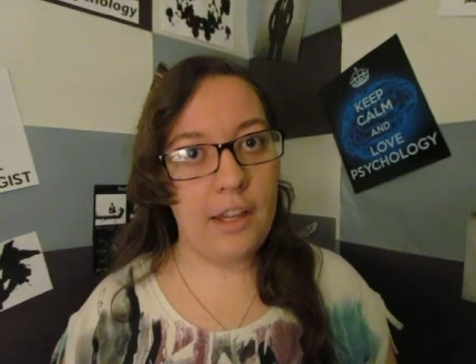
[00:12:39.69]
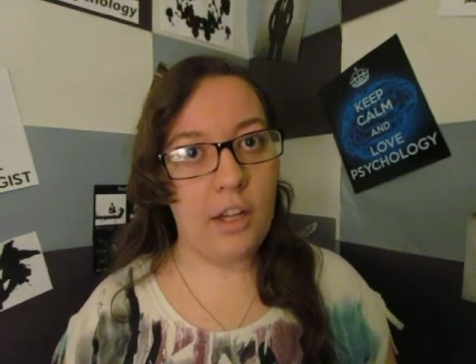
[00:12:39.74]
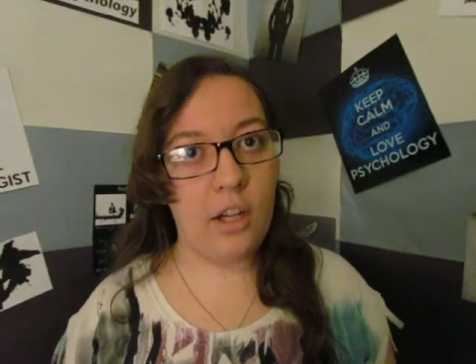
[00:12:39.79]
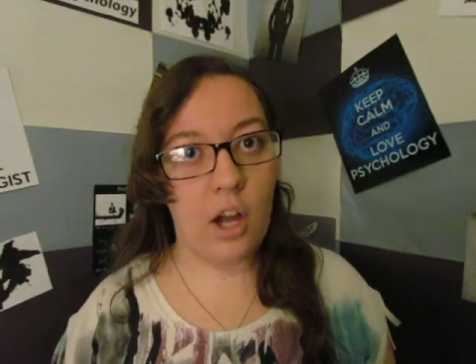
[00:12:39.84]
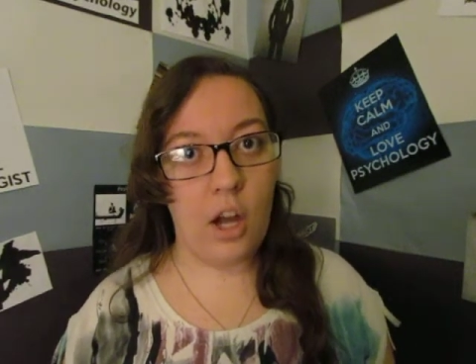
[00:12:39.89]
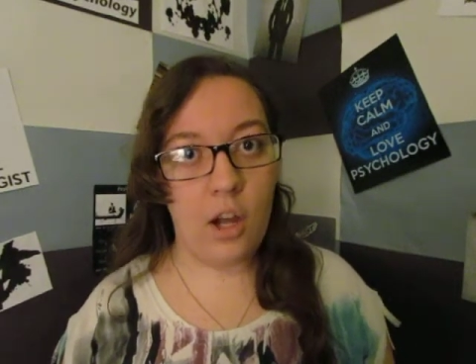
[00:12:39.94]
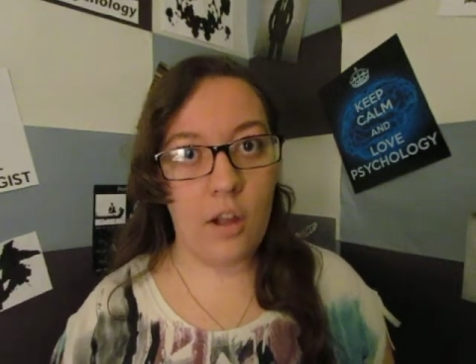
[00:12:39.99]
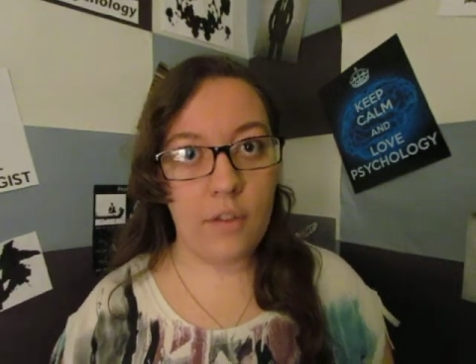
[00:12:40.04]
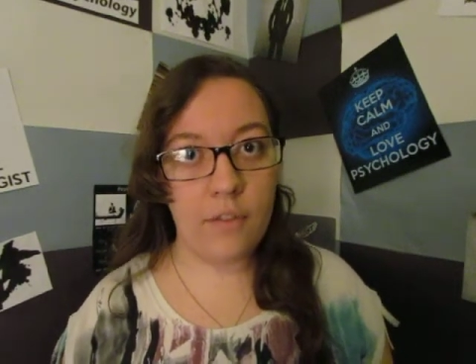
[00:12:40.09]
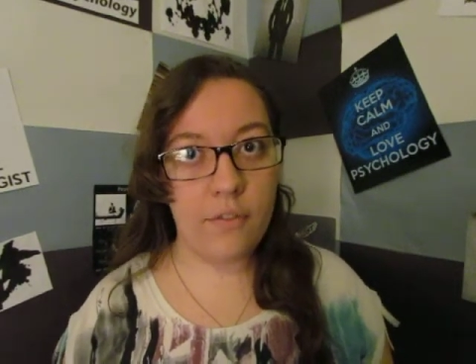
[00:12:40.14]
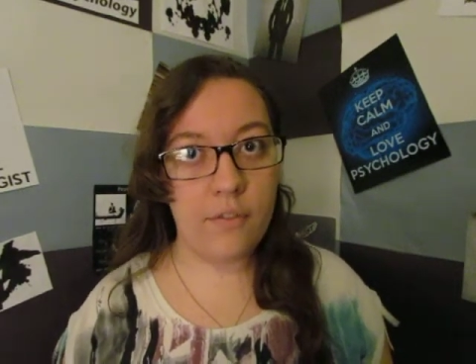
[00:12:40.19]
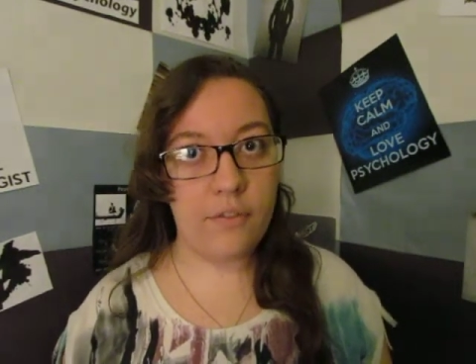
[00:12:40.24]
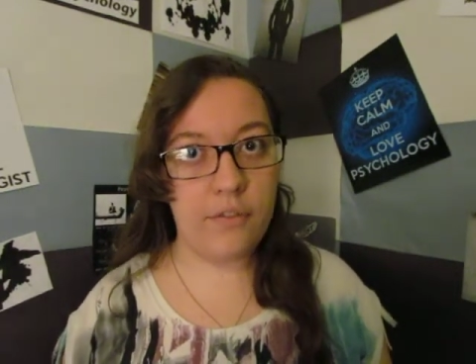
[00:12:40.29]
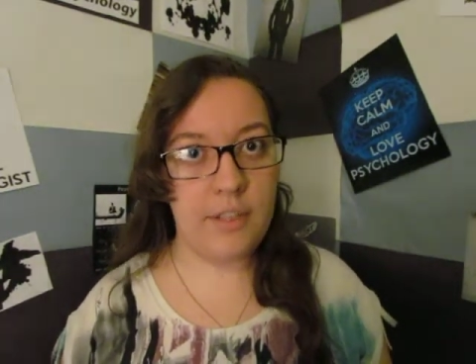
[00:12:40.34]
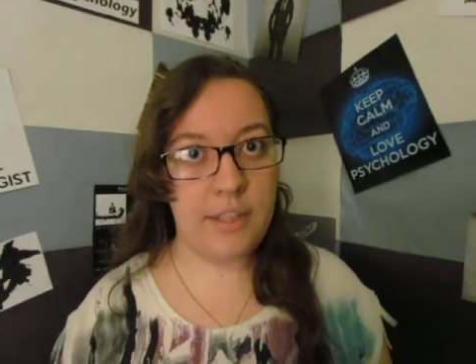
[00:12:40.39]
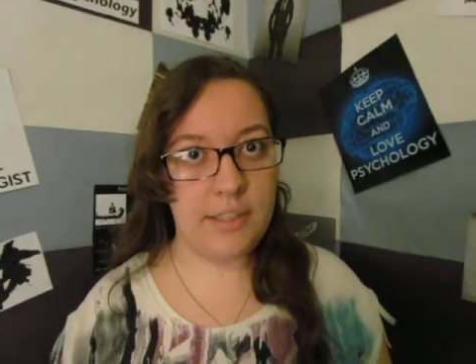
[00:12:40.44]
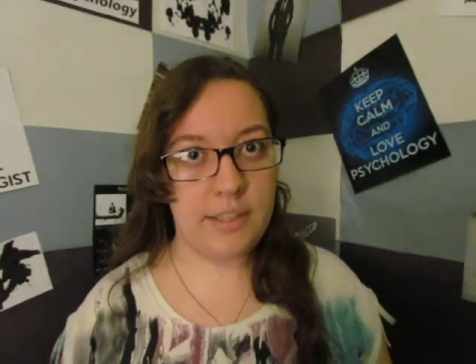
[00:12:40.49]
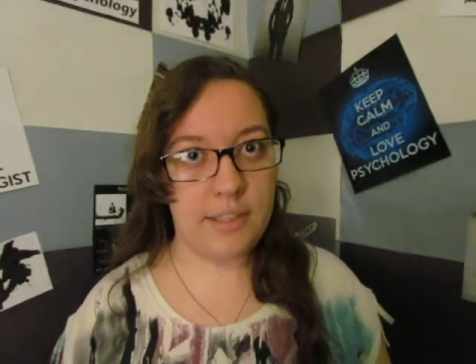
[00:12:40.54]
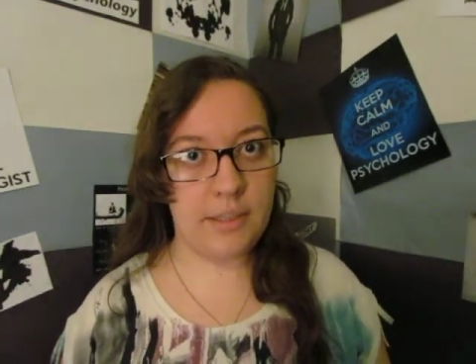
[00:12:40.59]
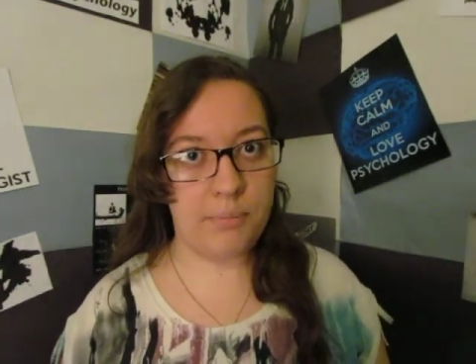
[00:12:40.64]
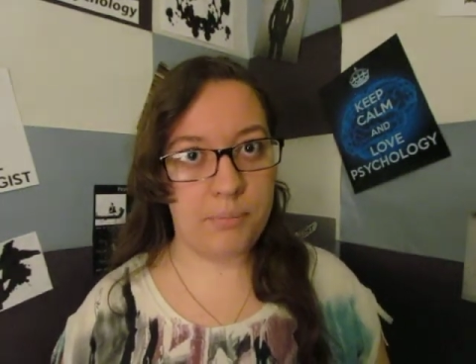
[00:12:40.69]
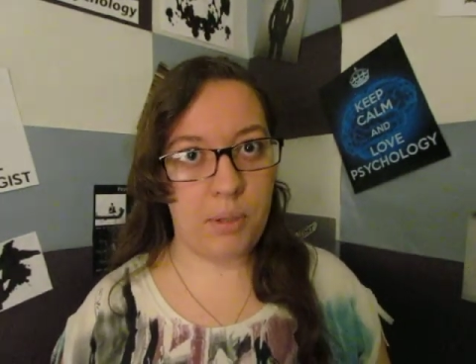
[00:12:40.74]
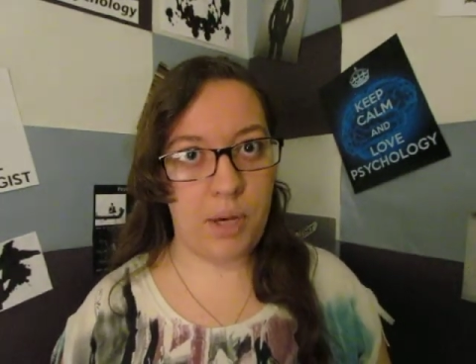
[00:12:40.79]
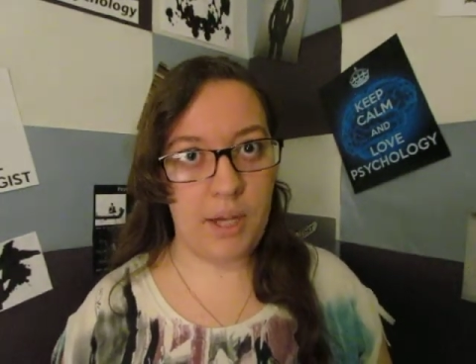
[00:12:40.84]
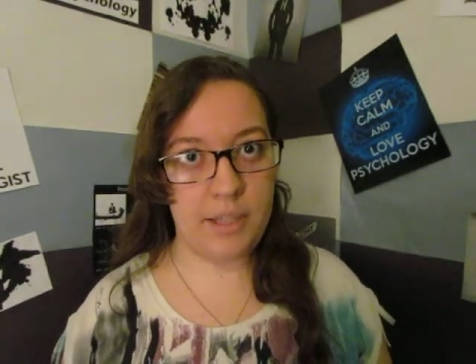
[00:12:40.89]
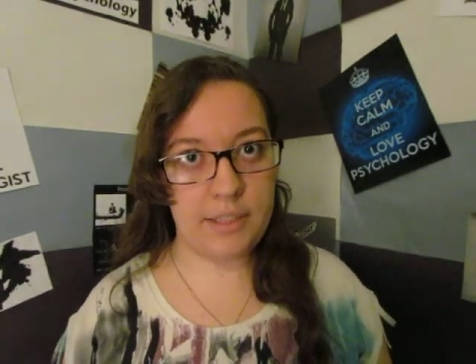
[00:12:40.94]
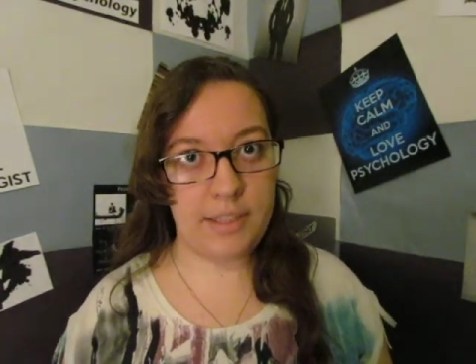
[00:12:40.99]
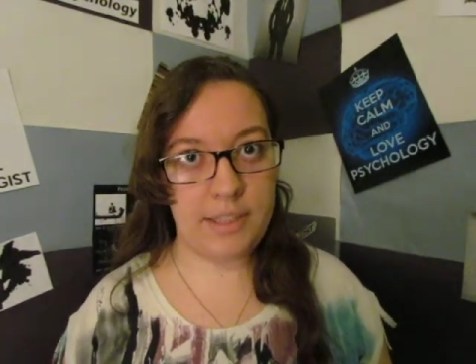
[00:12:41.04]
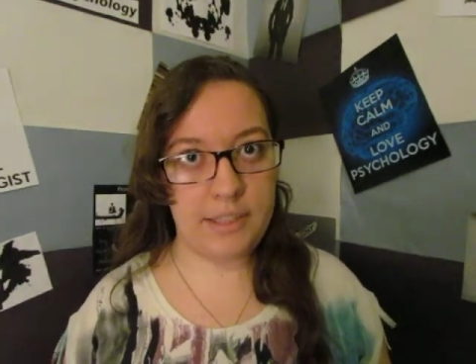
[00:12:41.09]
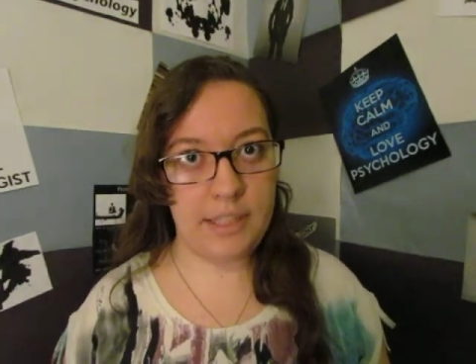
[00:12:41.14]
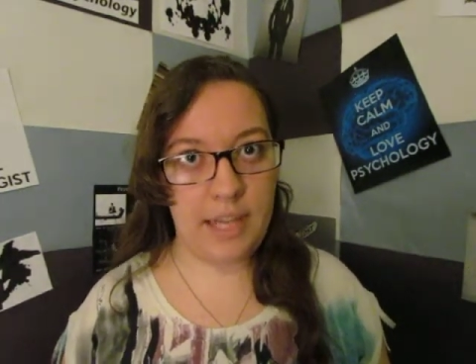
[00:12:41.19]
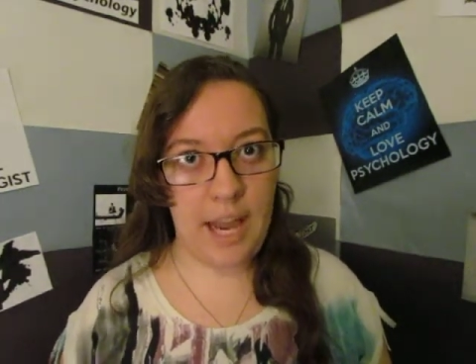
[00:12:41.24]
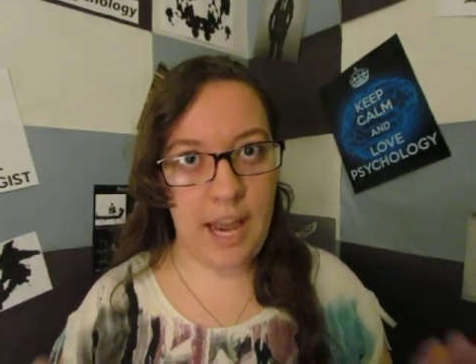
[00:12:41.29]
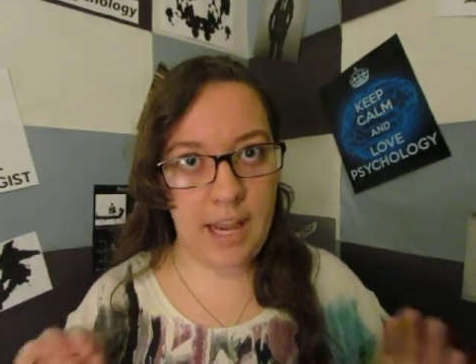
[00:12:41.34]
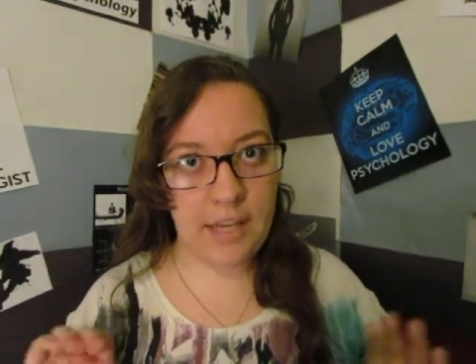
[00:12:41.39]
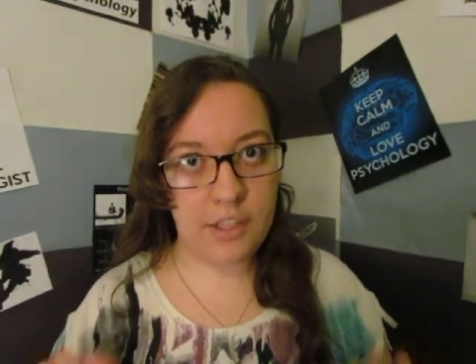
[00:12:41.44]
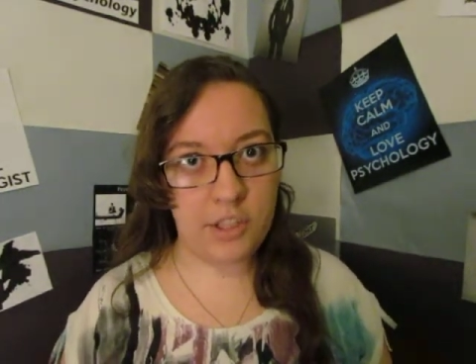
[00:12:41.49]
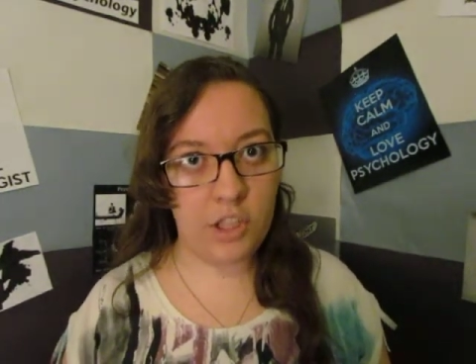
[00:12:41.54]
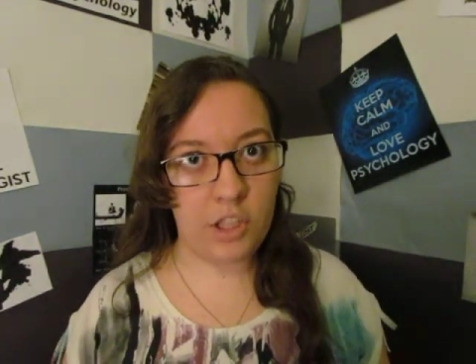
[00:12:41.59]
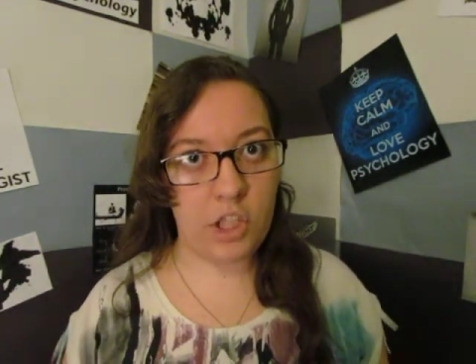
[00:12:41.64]
all of this process
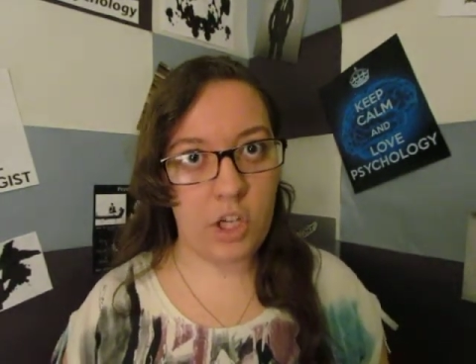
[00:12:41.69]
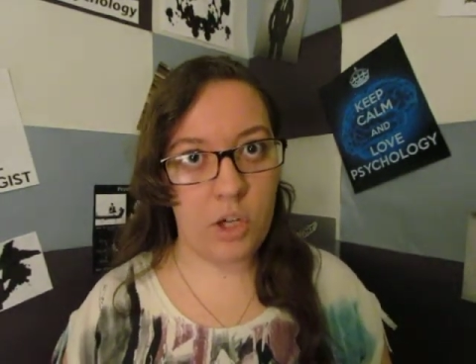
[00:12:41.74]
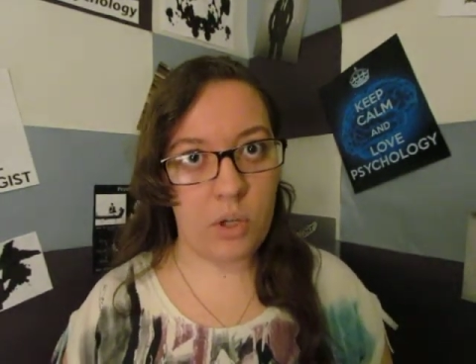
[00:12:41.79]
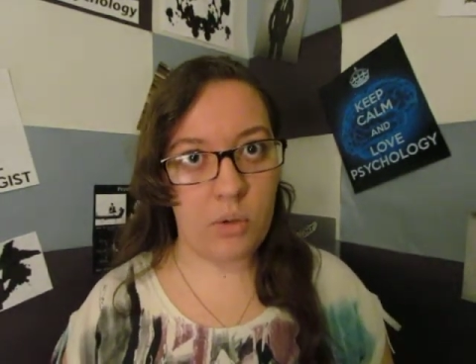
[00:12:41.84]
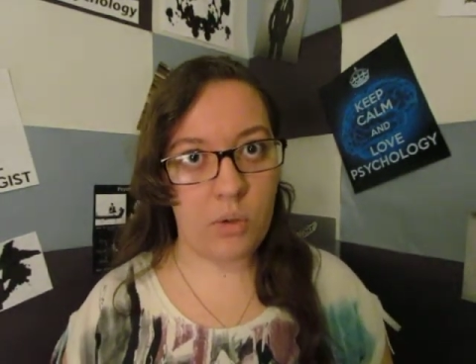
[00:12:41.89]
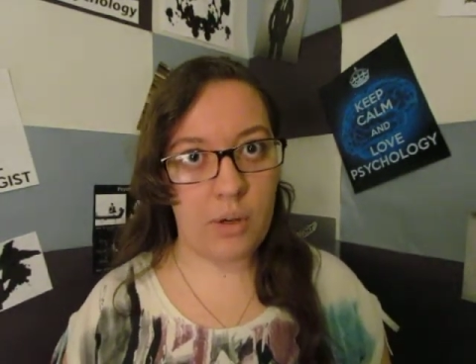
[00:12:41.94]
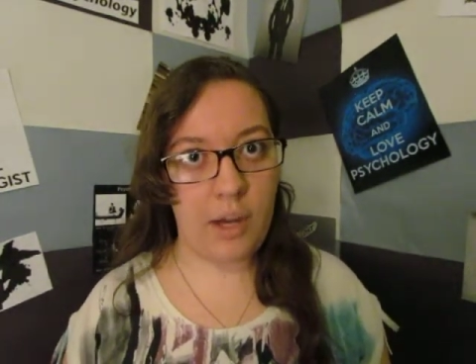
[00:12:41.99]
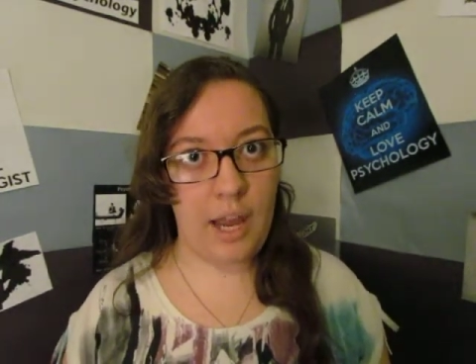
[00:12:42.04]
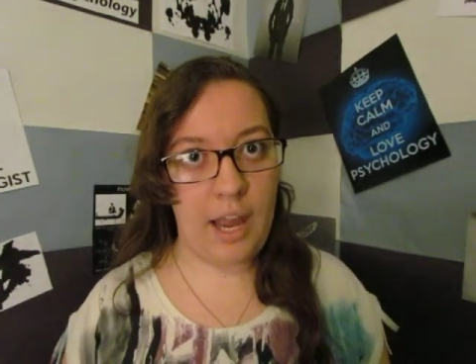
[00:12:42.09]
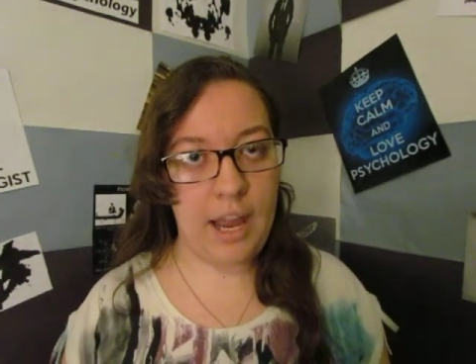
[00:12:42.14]
has to go